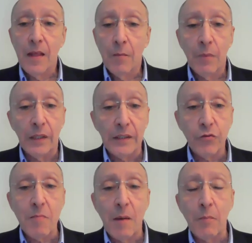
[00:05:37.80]
but let's
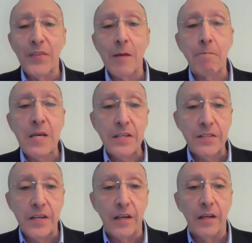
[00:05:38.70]
remember the
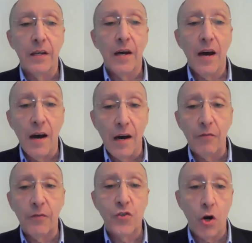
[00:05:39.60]
appeasing
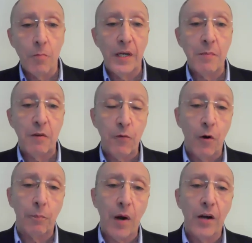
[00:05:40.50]
of Germany
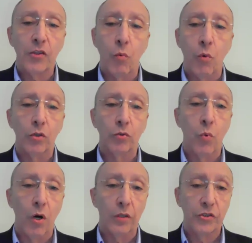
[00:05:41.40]
prior to World
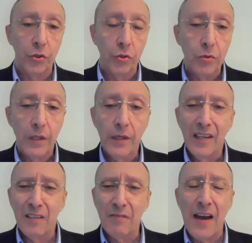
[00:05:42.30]
War II,
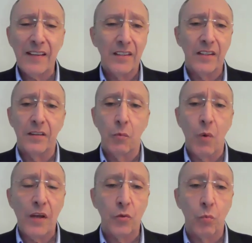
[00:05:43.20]
the fact that the
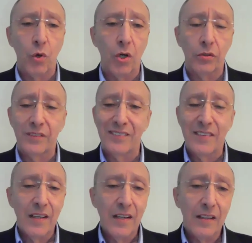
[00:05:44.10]
Western world
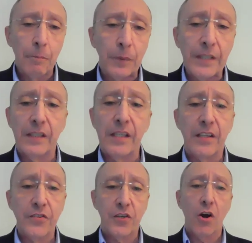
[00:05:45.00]
completely
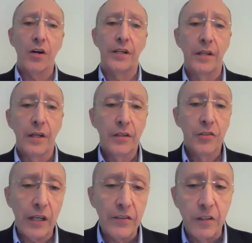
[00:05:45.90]
discarded
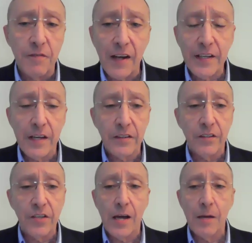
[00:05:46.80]
Czechoslovakia at the
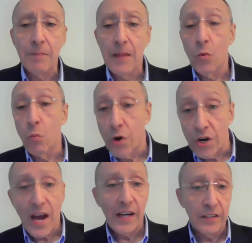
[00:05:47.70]
time. We're
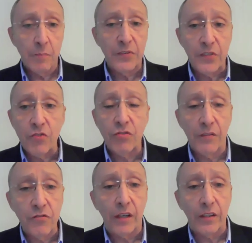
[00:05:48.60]
not in the position
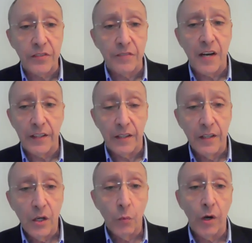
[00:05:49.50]
of Czechoslovakia.
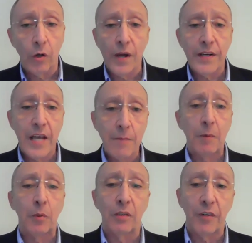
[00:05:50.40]
We are quite
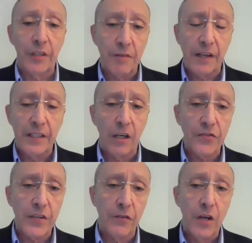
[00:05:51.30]
capable of defending
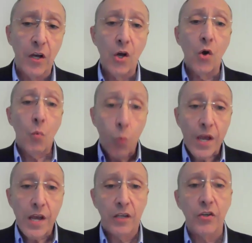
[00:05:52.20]
ourselves.
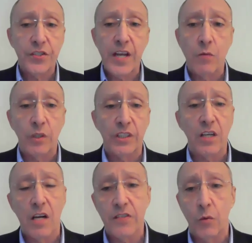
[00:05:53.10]
We understand what the
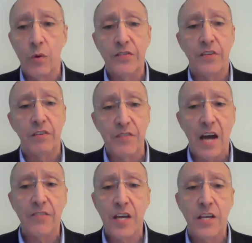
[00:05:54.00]
consequences of
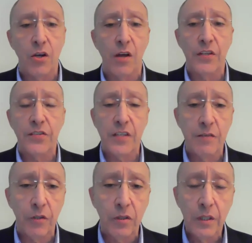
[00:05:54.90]
not taking on this
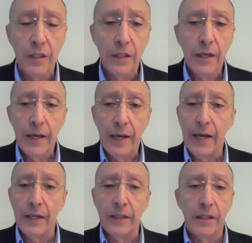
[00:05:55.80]
evil.
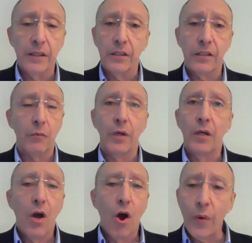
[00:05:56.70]
And look at
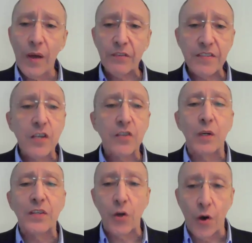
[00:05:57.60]
all we have to see is
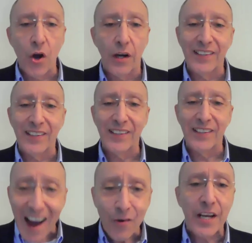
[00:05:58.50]
what's going on. The
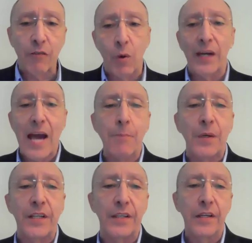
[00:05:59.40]
irony of what
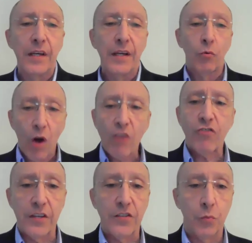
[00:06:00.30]
happened in
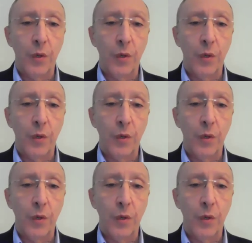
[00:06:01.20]
Russia this